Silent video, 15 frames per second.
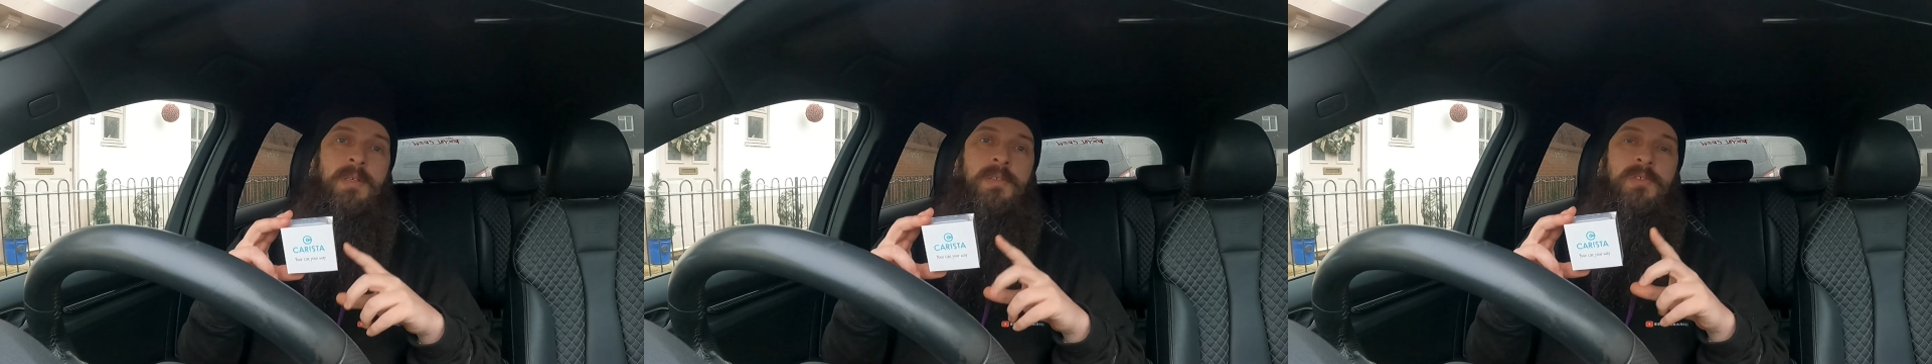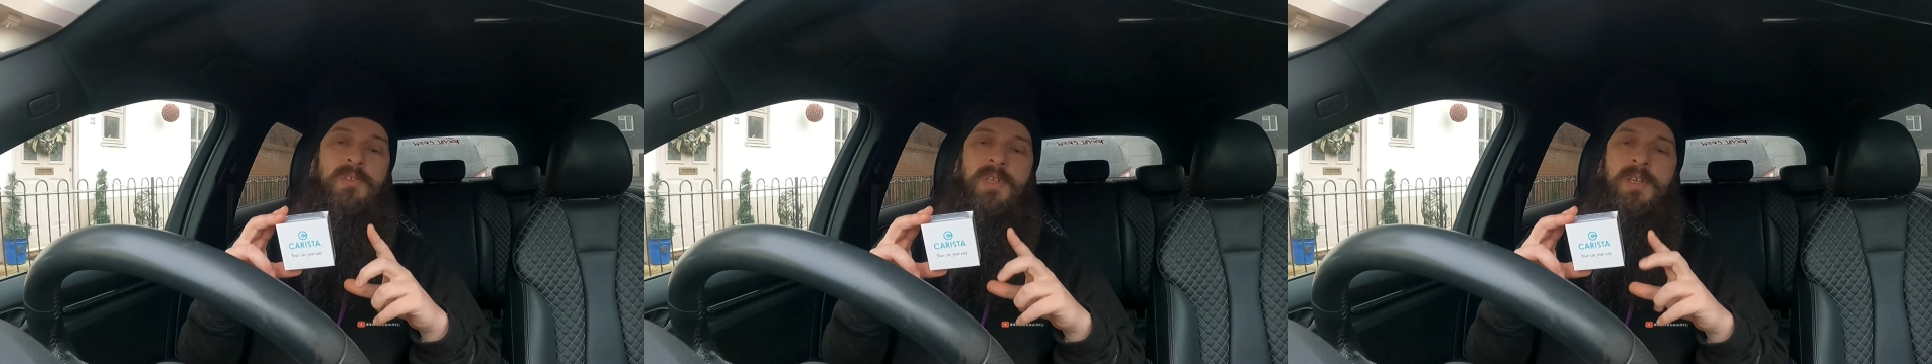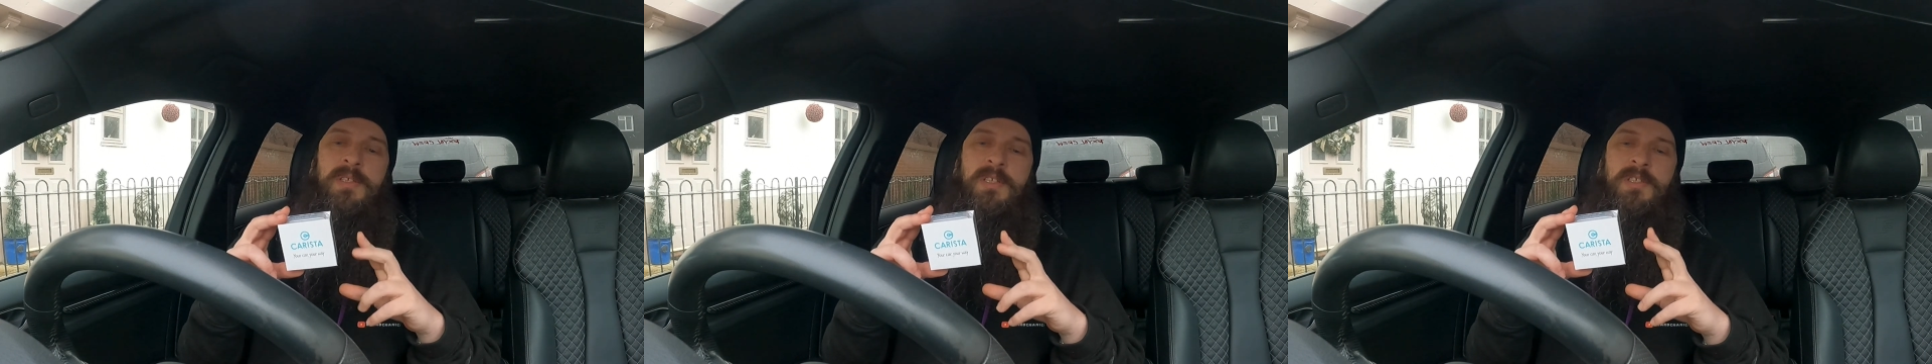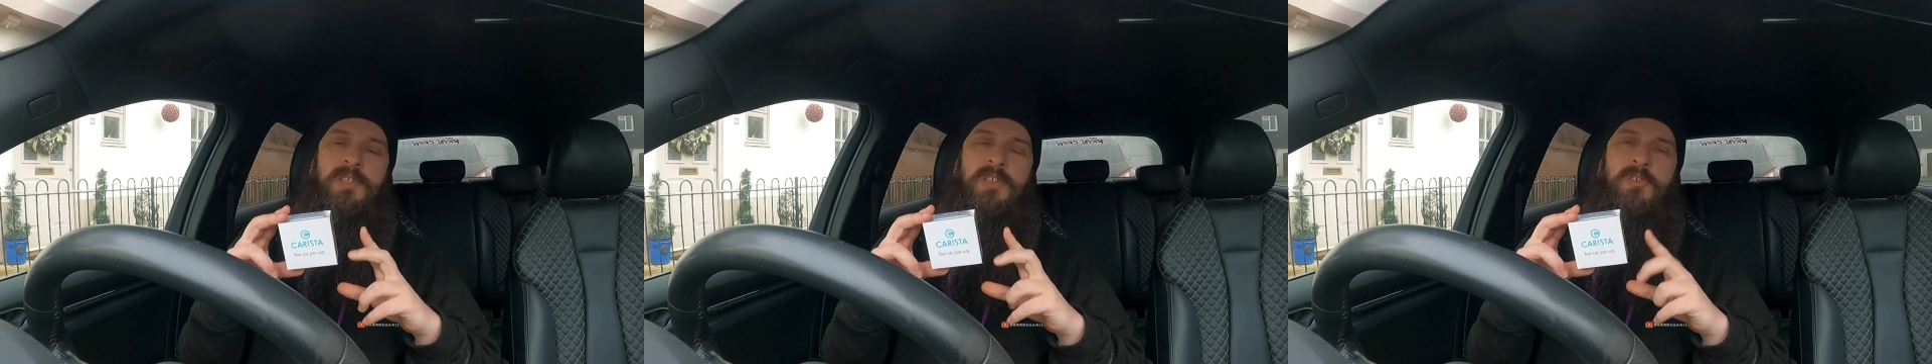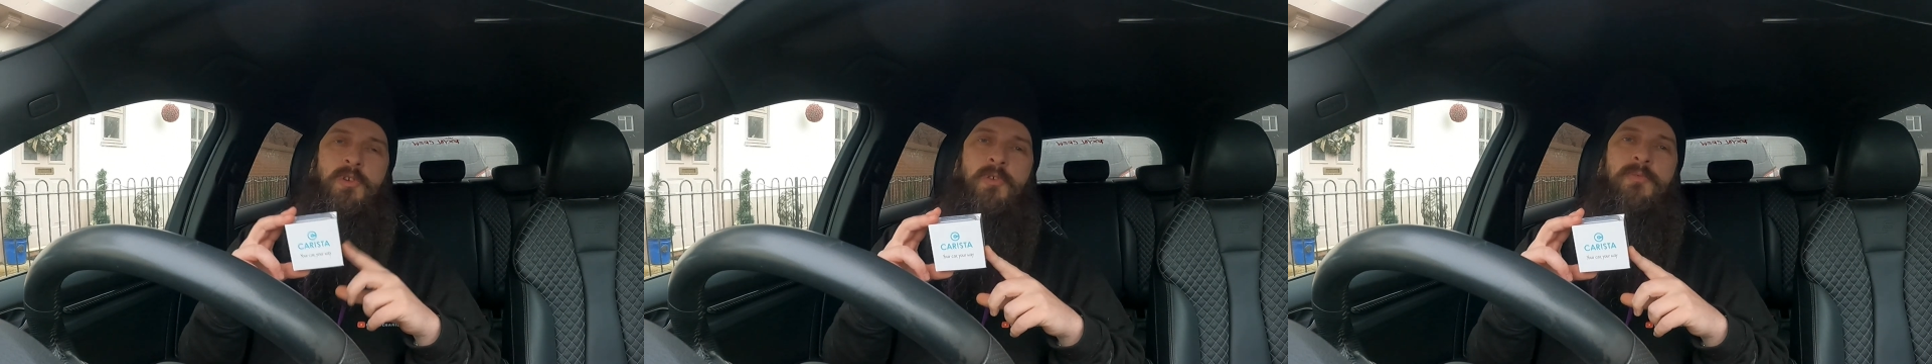Then it's
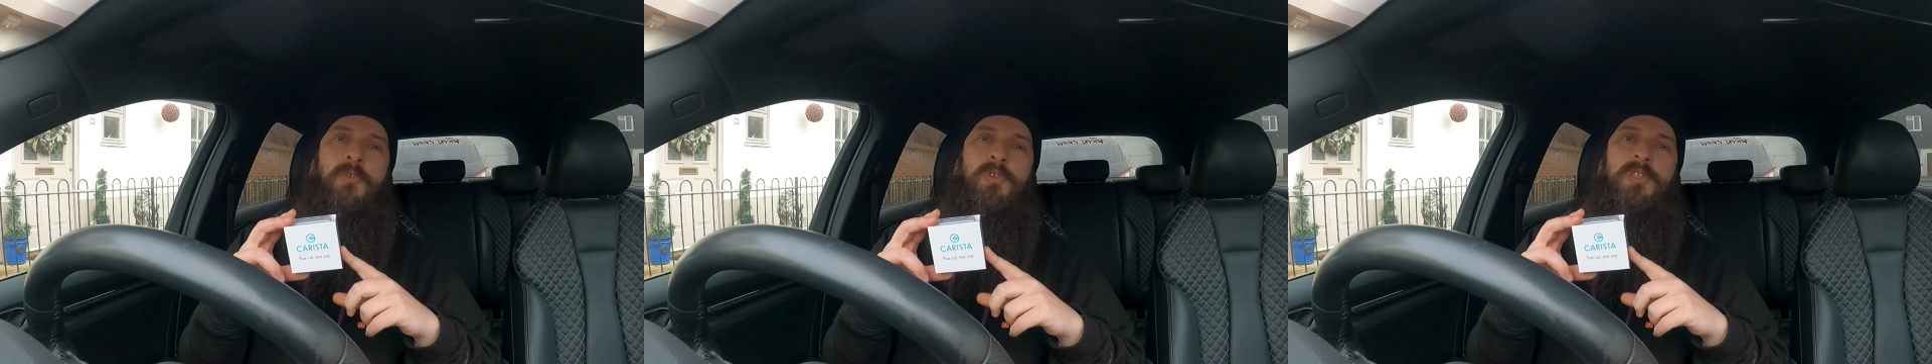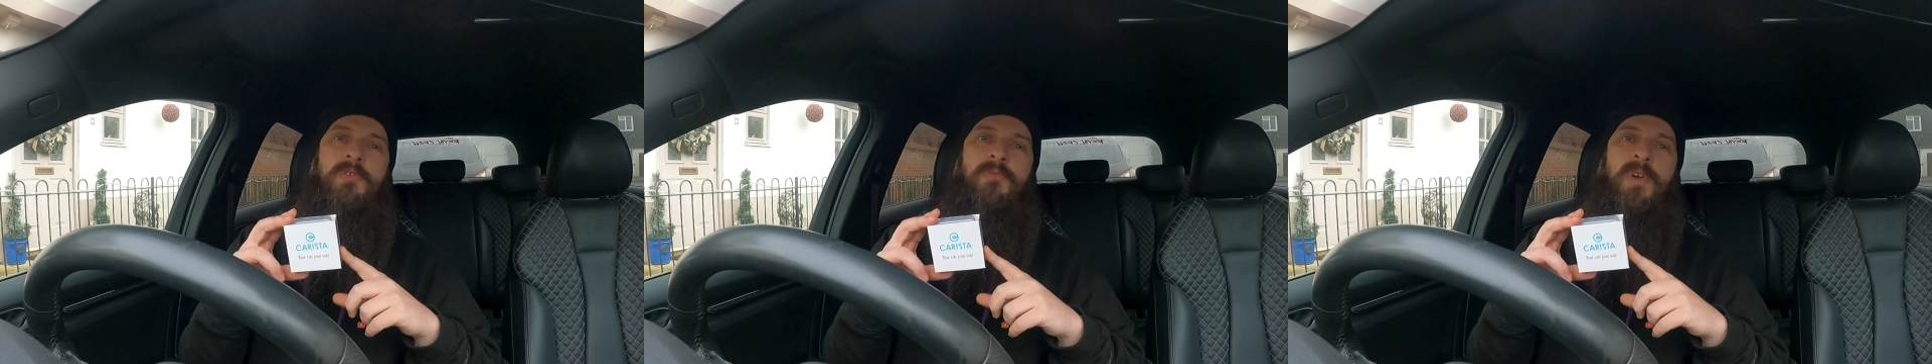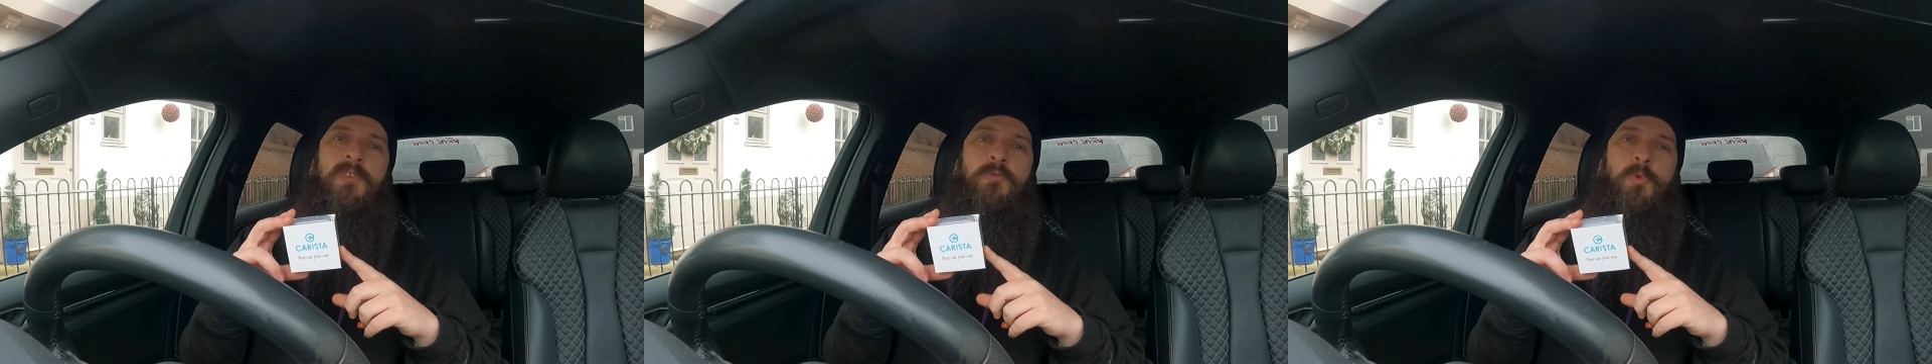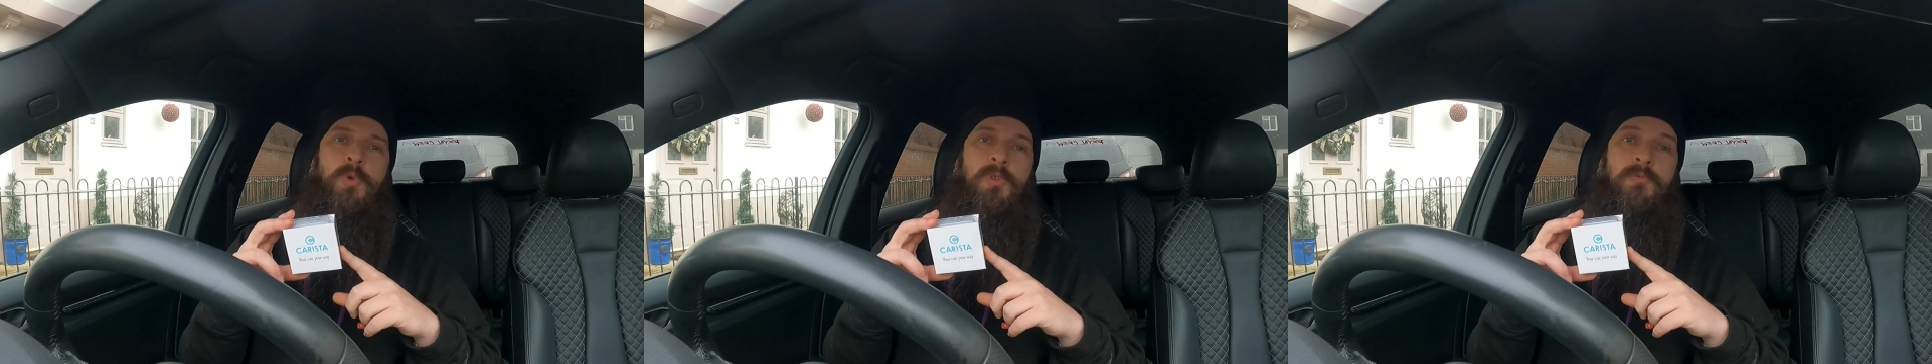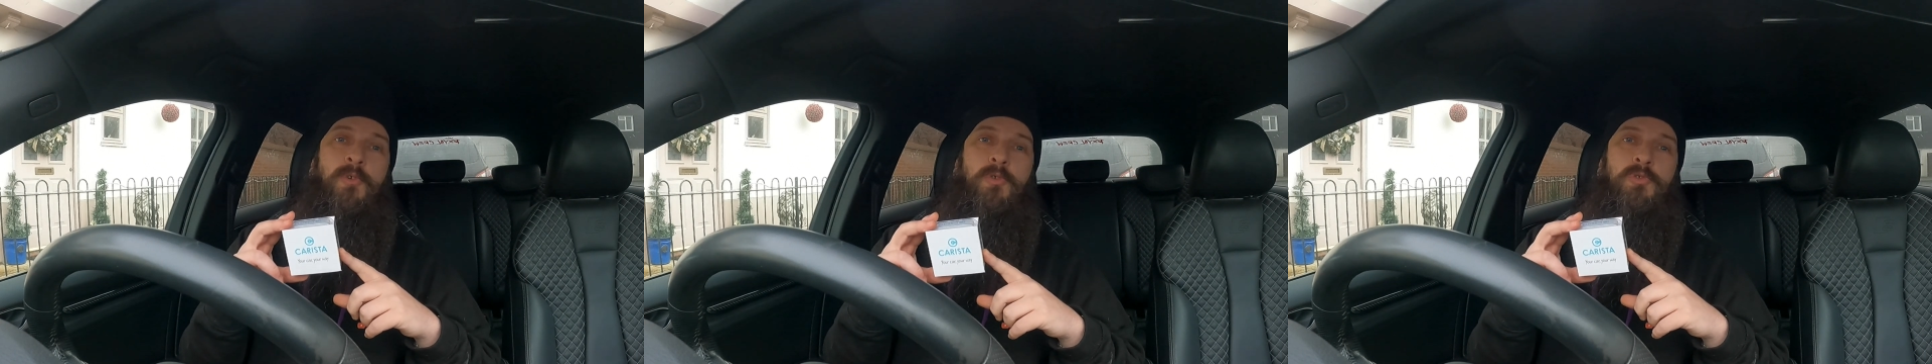either 45
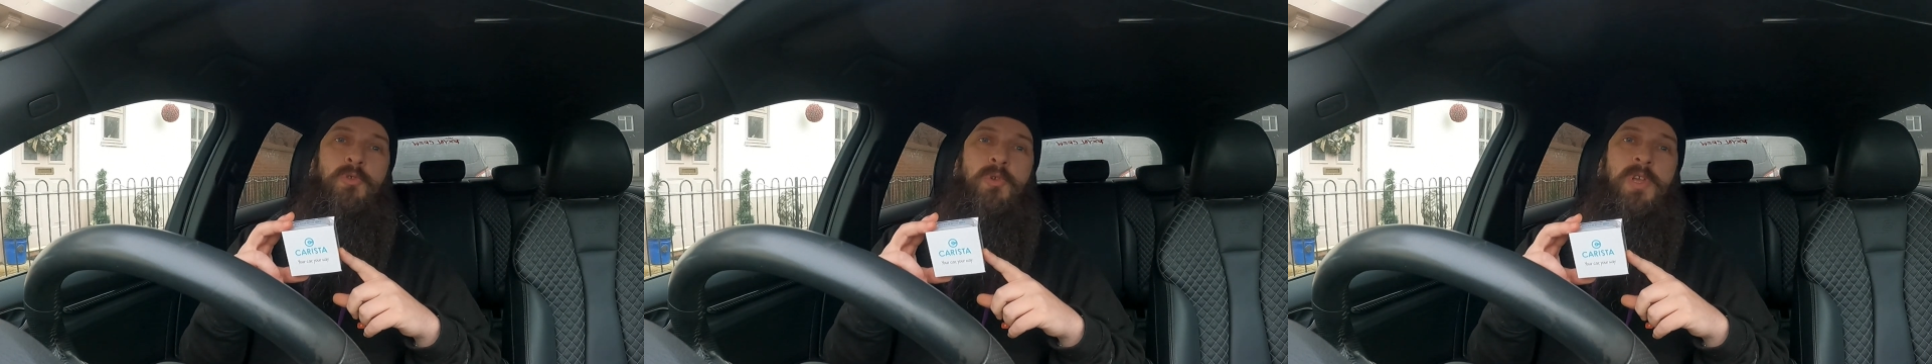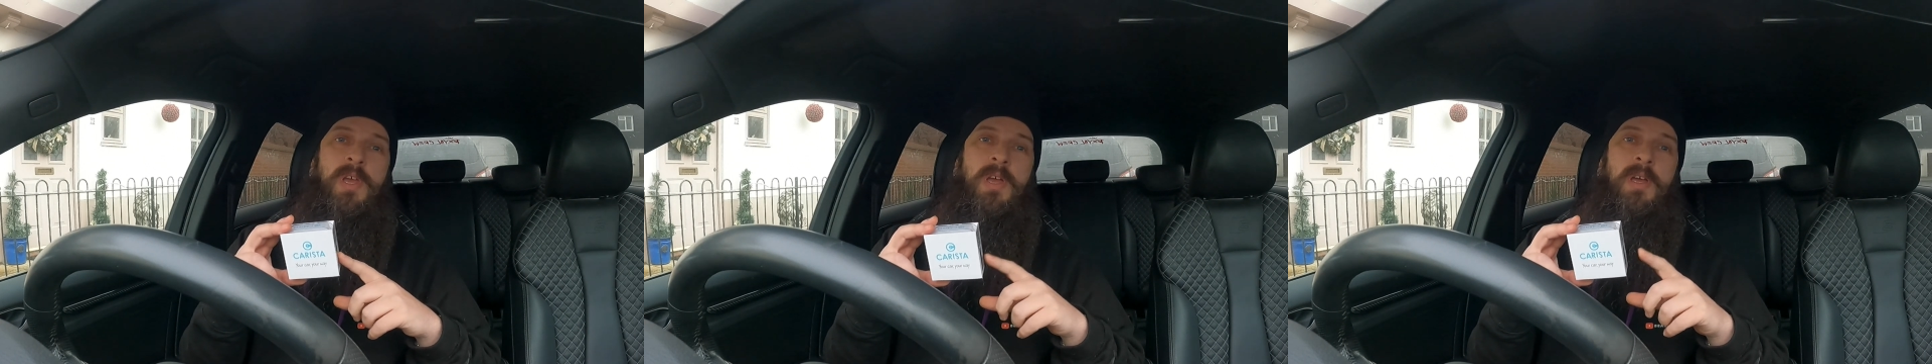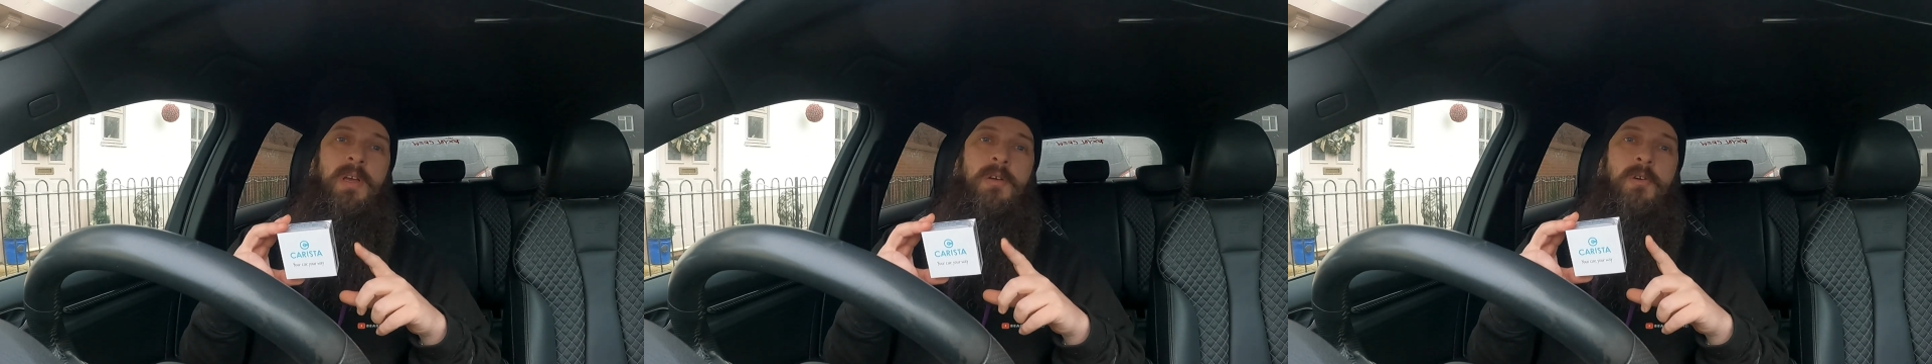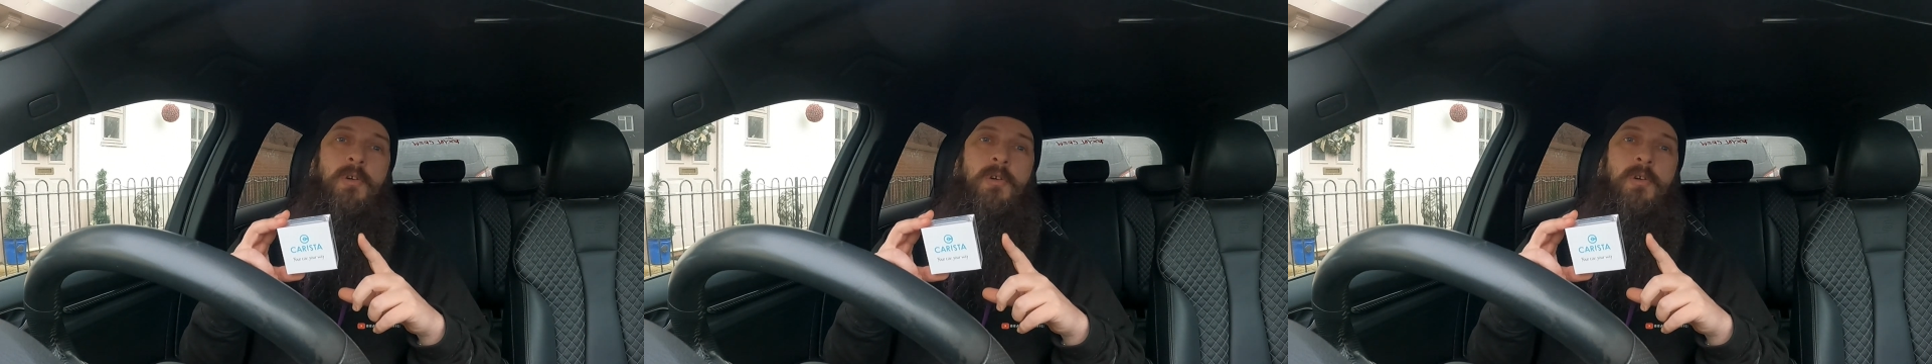quid for the year